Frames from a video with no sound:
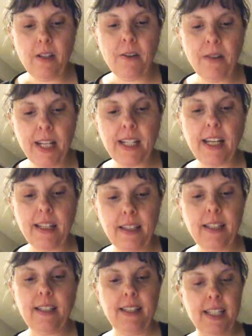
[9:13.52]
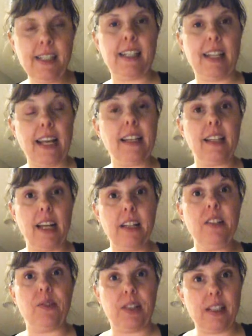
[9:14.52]
all right, this is decent. I
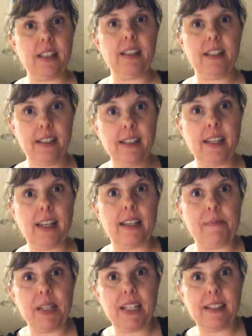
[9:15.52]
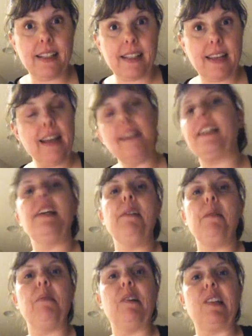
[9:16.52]
could drink this, and because it's not
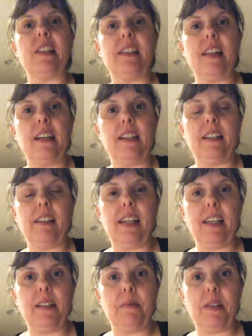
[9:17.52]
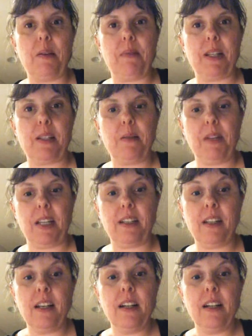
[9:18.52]
dairy milk, it's not gonna like upset my stomach.